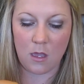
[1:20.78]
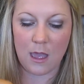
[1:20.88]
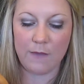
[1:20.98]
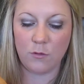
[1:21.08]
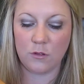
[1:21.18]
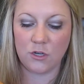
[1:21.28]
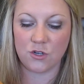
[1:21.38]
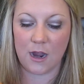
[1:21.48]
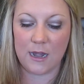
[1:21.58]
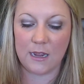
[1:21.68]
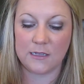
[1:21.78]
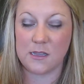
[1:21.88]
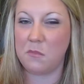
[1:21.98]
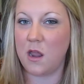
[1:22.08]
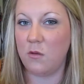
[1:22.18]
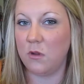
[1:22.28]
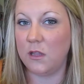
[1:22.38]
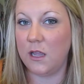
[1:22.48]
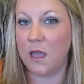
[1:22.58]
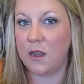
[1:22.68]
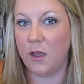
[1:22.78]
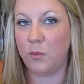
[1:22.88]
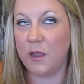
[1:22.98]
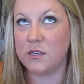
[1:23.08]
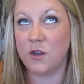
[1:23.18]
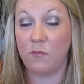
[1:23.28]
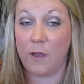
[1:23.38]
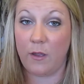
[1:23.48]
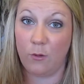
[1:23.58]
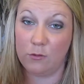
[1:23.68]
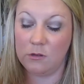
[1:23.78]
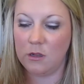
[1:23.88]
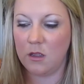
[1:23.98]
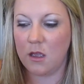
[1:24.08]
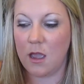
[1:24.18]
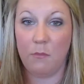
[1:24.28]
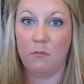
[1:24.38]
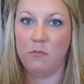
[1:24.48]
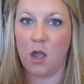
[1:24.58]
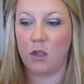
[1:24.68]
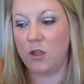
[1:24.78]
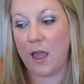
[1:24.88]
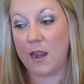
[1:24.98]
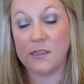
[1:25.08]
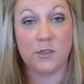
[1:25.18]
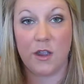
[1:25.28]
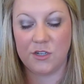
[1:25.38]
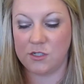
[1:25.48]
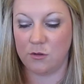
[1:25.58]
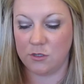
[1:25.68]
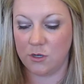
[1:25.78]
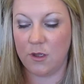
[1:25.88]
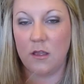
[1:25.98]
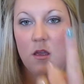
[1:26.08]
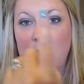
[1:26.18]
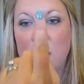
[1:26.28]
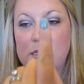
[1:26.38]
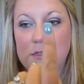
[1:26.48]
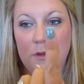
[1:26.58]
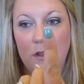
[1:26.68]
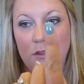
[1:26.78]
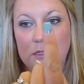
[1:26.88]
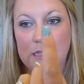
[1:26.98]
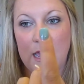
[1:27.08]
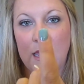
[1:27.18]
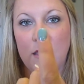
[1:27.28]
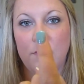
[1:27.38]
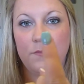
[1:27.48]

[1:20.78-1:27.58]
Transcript: haven't really tried it because I'm not a really a nail painter of my own. I'm not good at it, so I just don't do it. This is what it looks like,